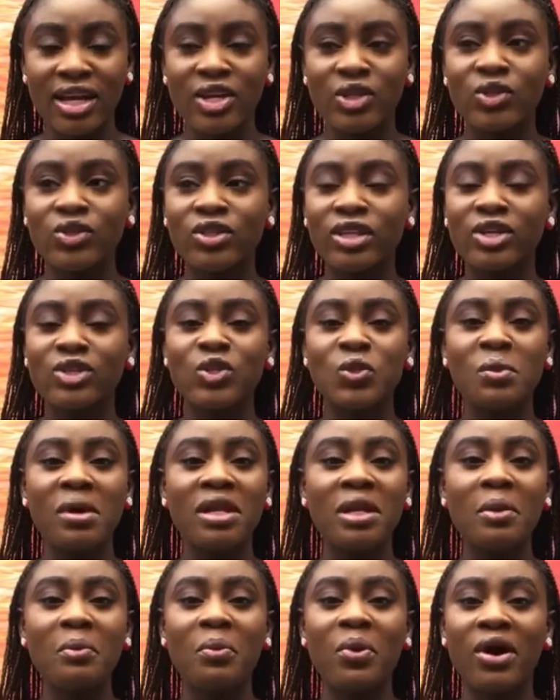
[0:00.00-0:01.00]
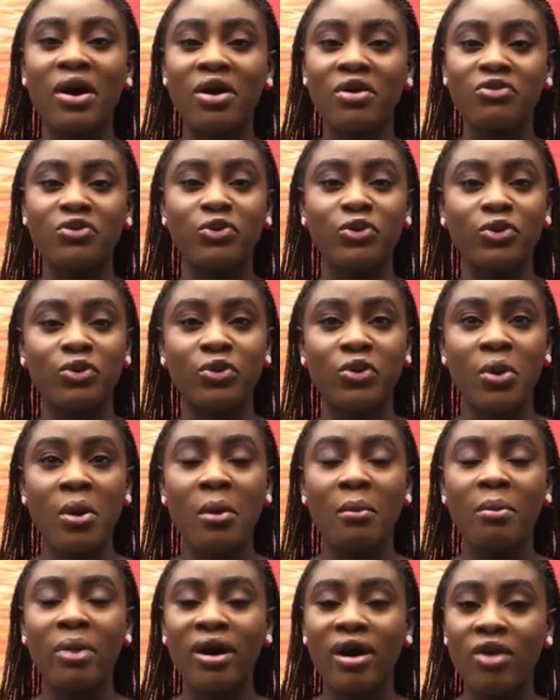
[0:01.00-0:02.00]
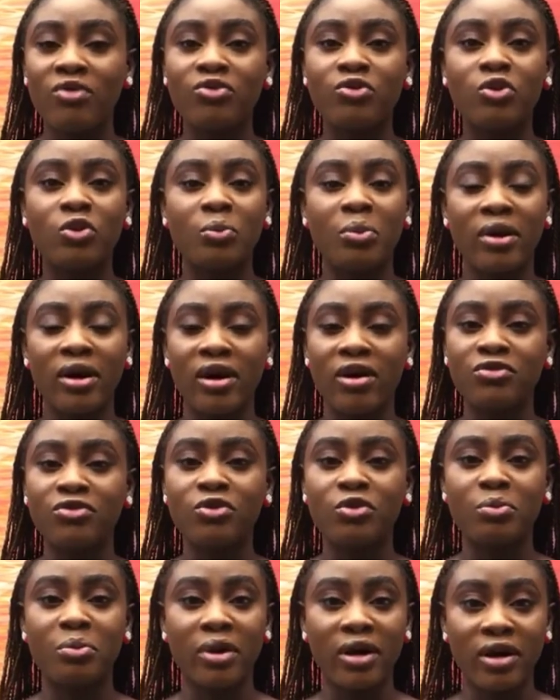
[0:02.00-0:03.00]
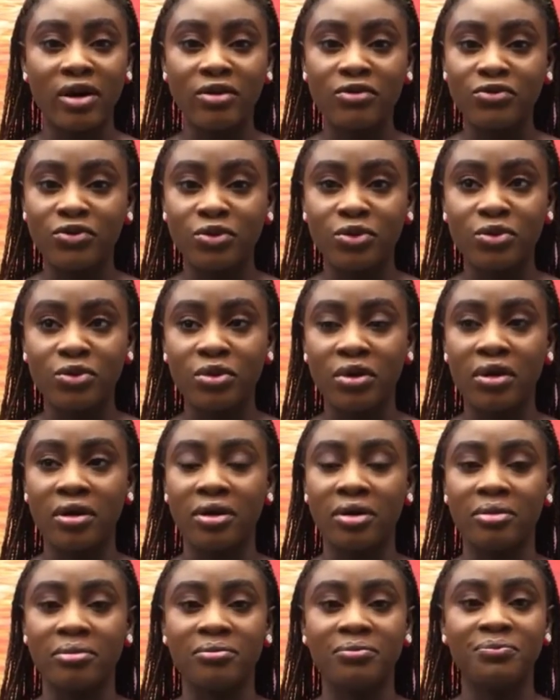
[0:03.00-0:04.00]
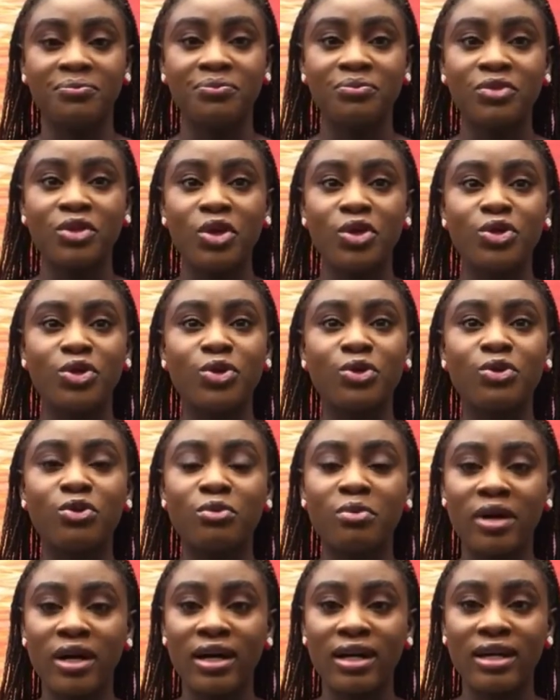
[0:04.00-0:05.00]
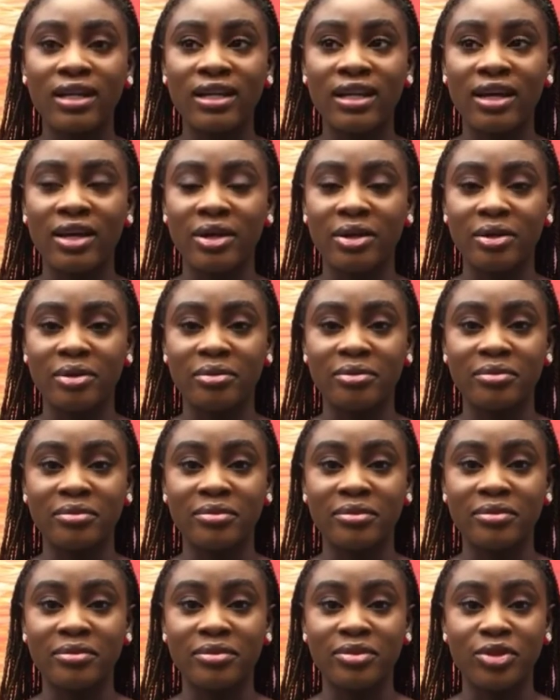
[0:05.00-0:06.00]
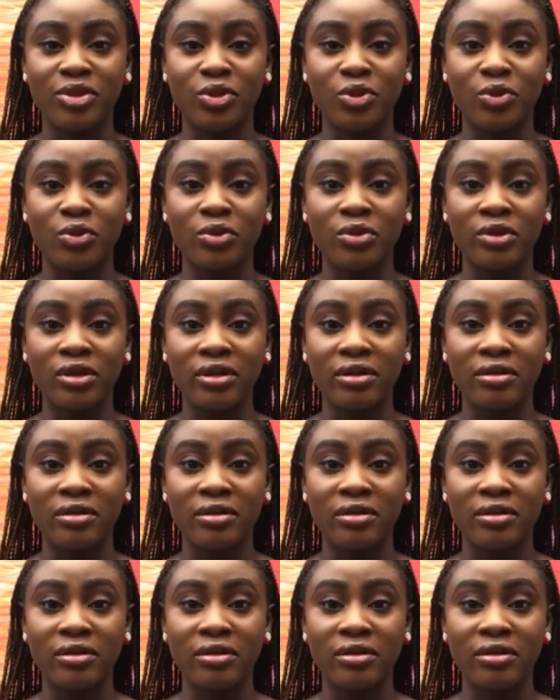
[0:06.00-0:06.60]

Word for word: So there's so many powerful, powerful, powerful, powerful um, Yoruba, um, you know,